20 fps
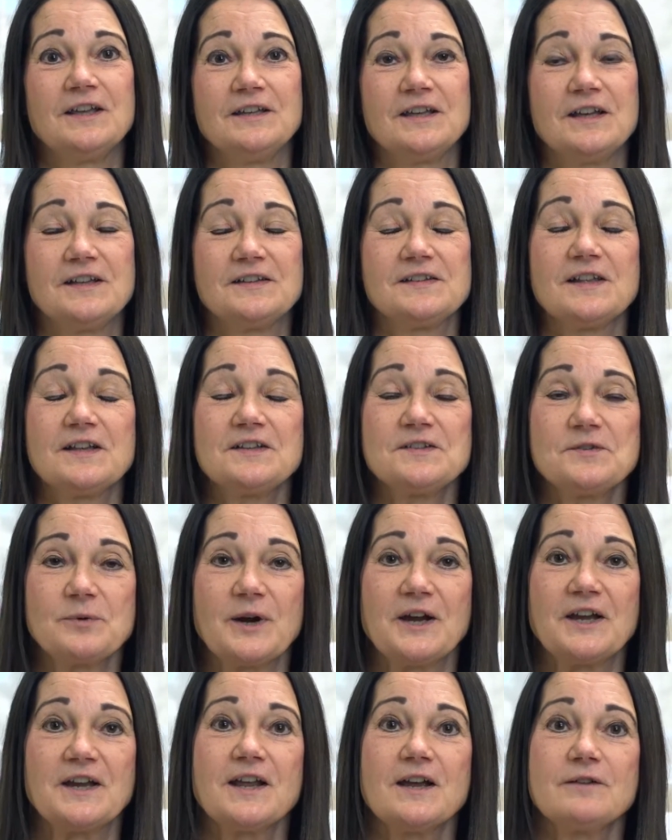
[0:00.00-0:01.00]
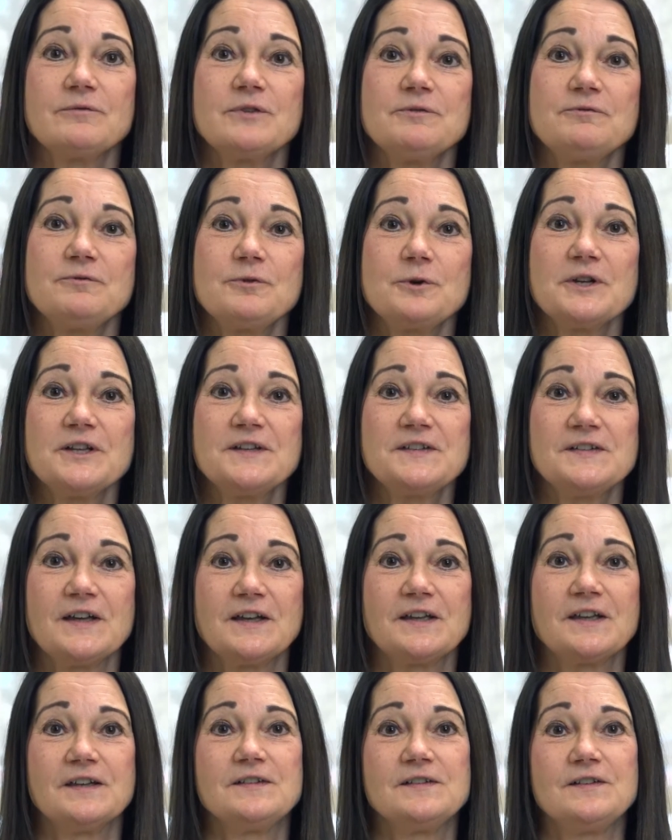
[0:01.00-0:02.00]
Yes, that's right. Every 40
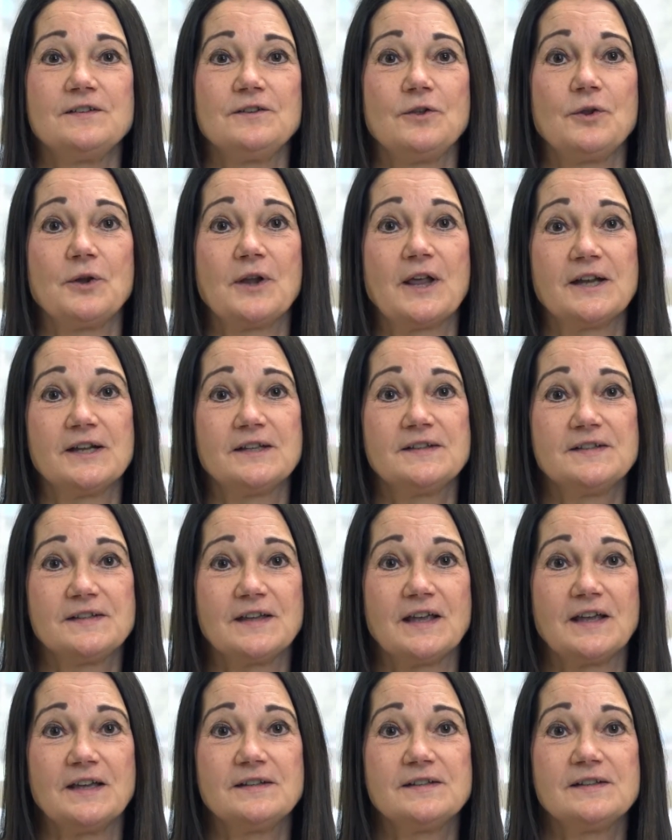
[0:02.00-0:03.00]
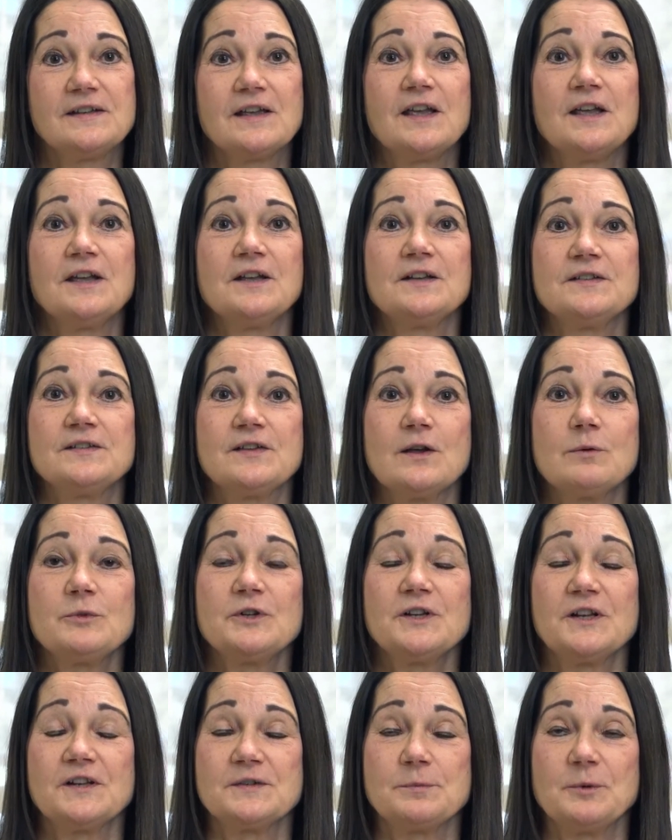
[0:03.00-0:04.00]
seconds in the United States,
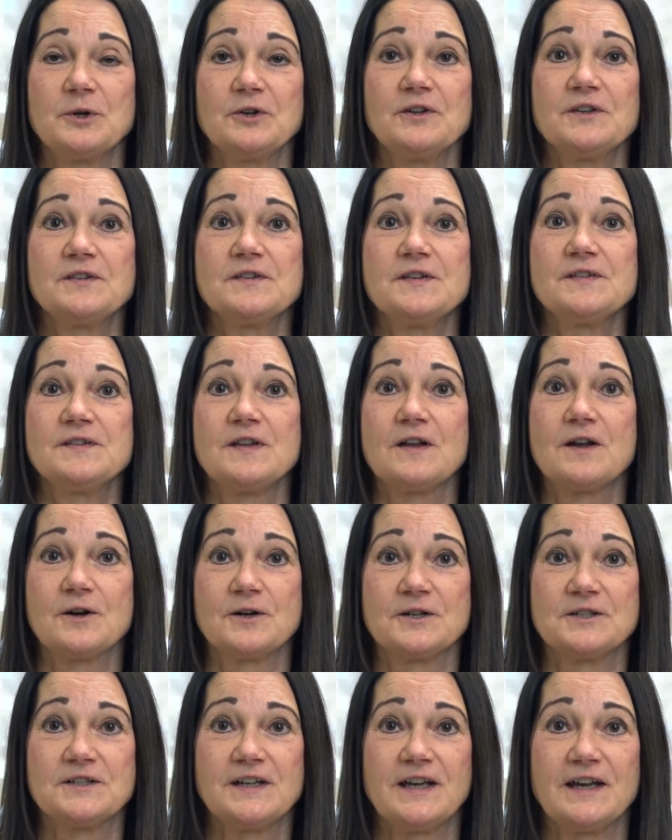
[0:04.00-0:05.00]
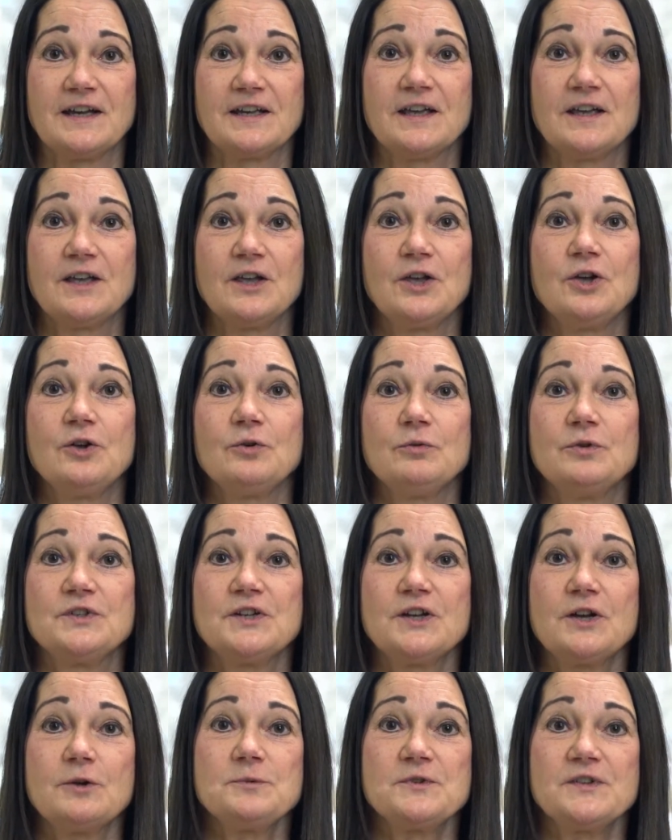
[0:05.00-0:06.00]
someone experiences a heart attack,
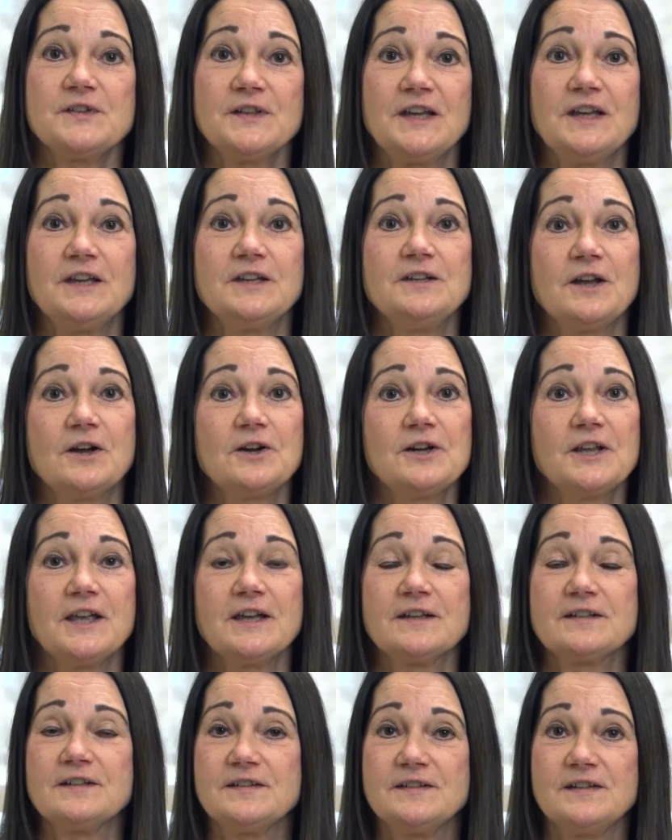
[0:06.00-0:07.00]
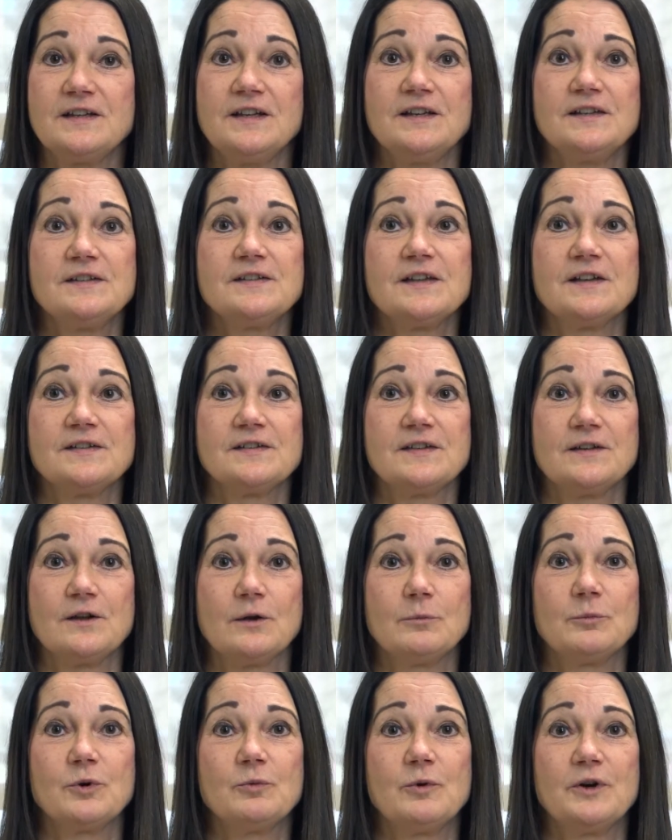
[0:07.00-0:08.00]
which helps lead cardiac disease as the
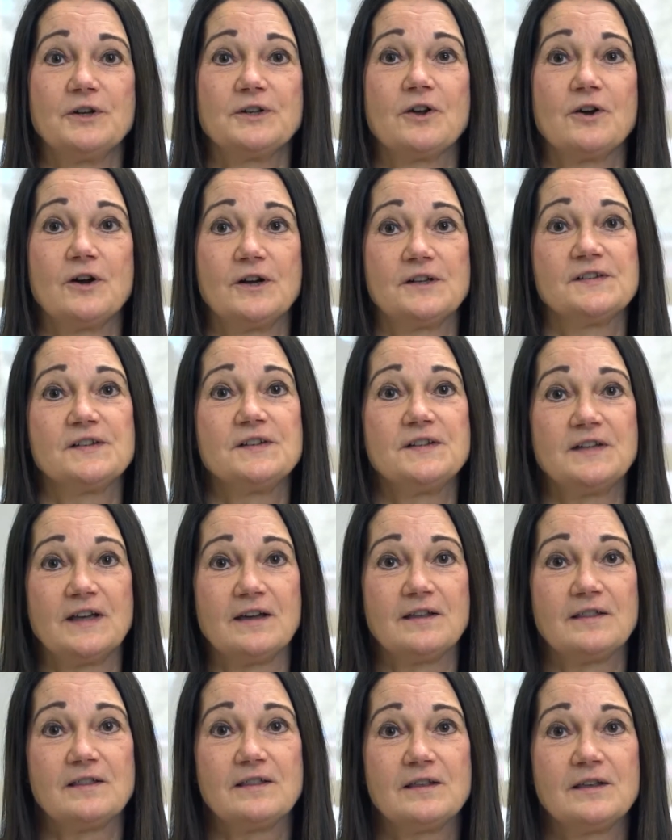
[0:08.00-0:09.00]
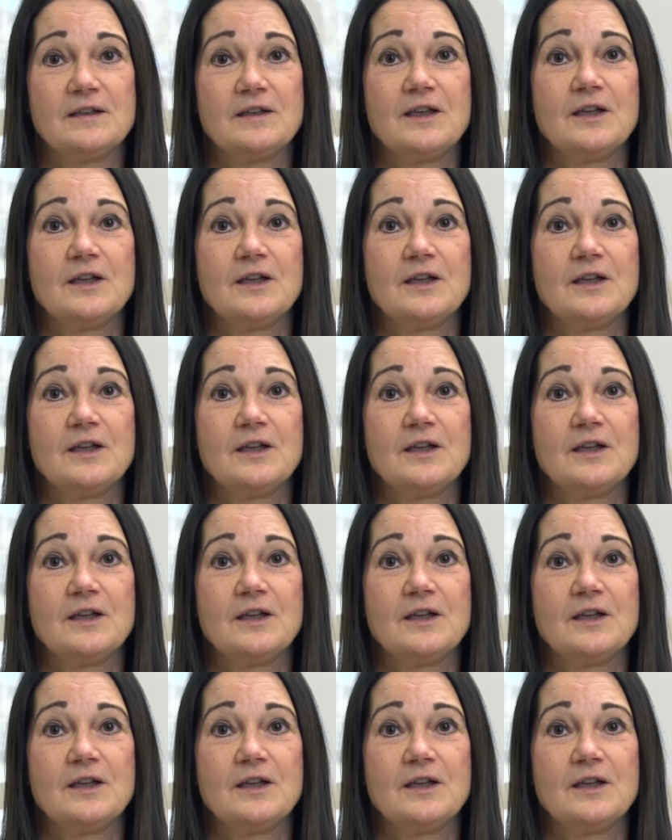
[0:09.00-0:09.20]
#1 cause of death.